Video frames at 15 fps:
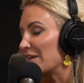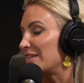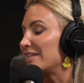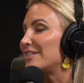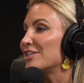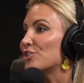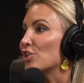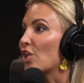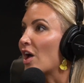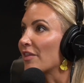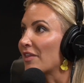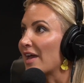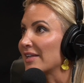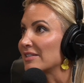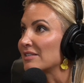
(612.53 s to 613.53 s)
in the
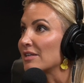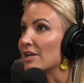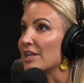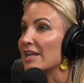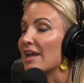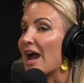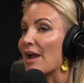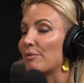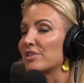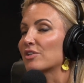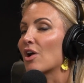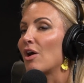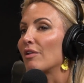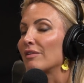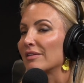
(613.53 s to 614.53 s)
digital online,
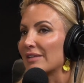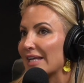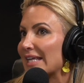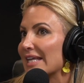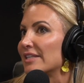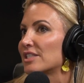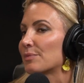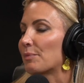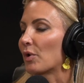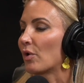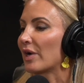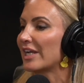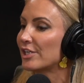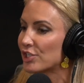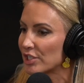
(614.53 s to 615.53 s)
I would call like
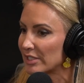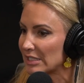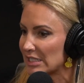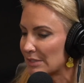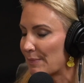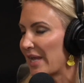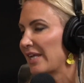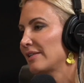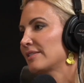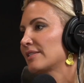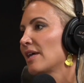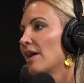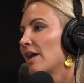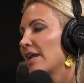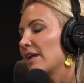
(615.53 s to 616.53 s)
inspiration
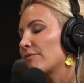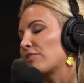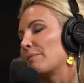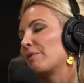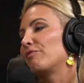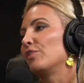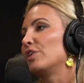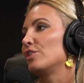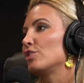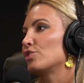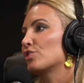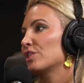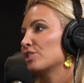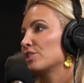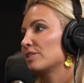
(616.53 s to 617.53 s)
space from a
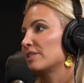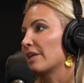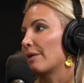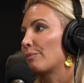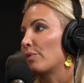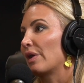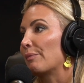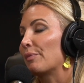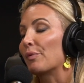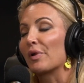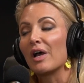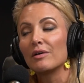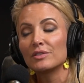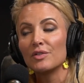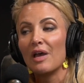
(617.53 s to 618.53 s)
food and nutrition
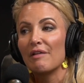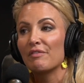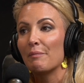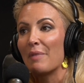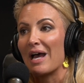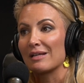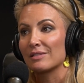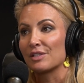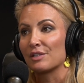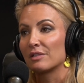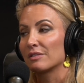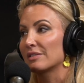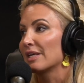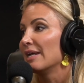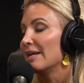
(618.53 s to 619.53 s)
standpoint, but we also have
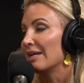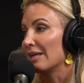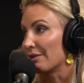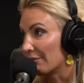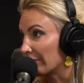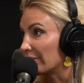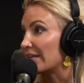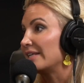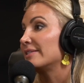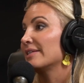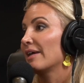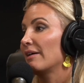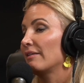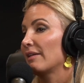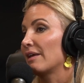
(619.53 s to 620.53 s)
ambassadors in
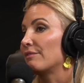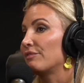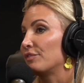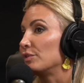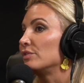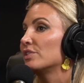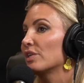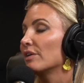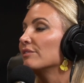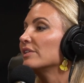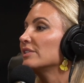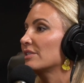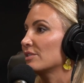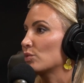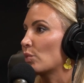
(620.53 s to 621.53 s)
retail and food
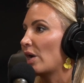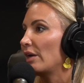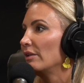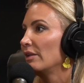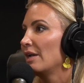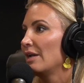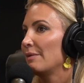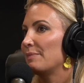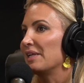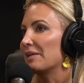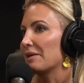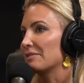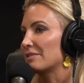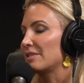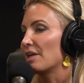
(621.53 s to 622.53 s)
service as well,
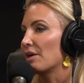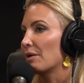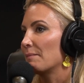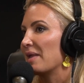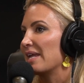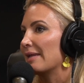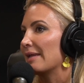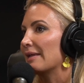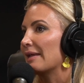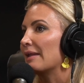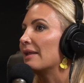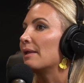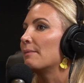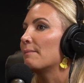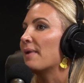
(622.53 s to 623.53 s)
because they're
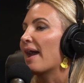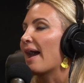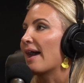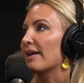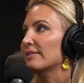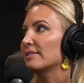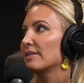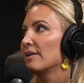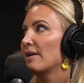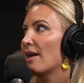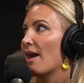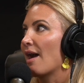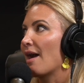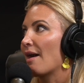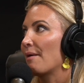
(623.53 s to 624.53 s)
making an
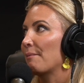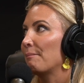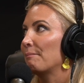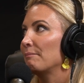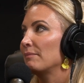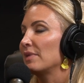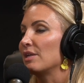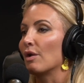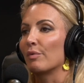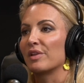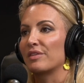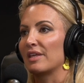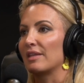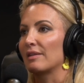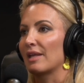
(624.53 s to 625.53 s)
impact,
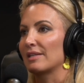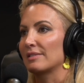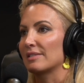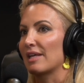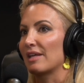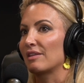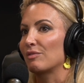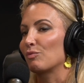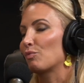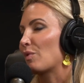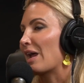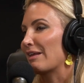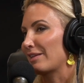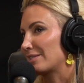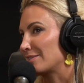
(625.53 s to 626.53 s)
within, let's
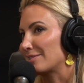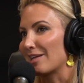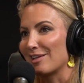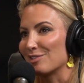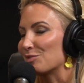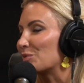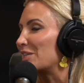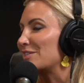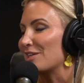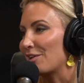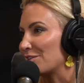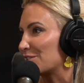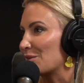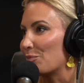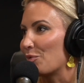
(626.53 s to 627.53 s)
say, what I like to say is
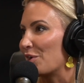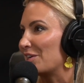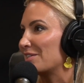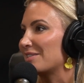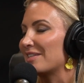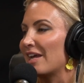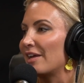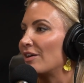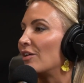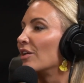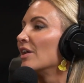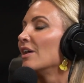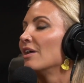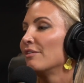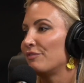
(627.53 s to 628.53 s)
retail is the point of
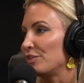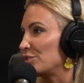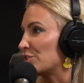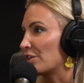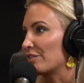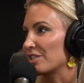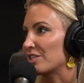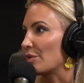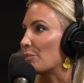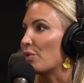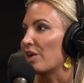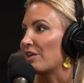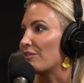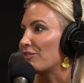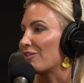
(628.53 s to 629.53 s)
sale, food
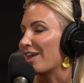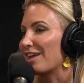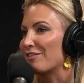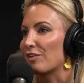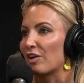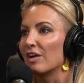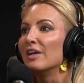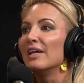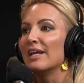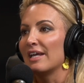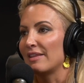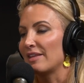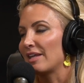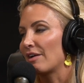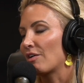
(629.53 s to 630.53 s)
service, the point of
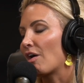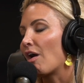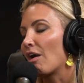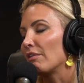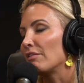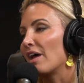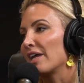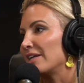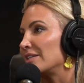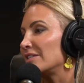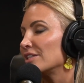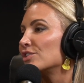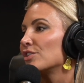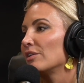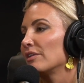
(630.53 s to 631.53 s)
flavor, and then our
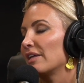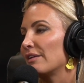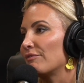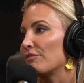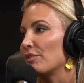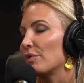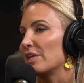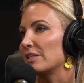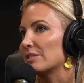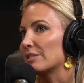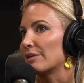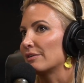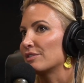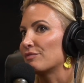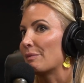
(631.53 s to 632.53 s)
online and digital
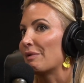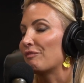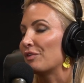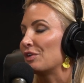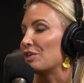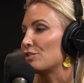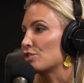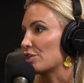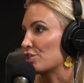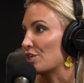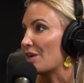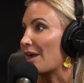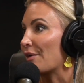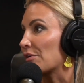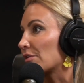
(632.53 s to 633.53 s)
influencers from a food,
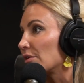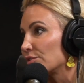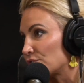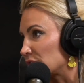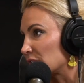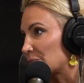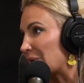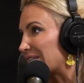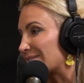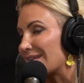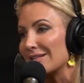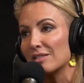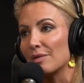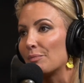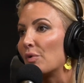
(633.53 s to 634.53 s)
nutrition, agricultural
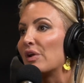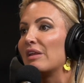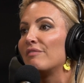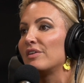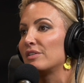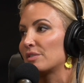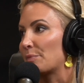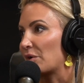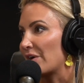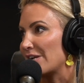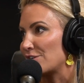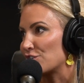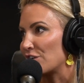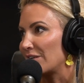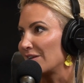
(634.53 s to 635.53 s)
space, that's the point of
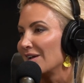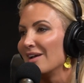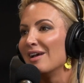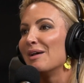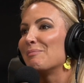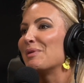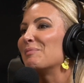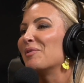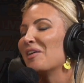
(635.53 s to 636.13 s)
inspiration.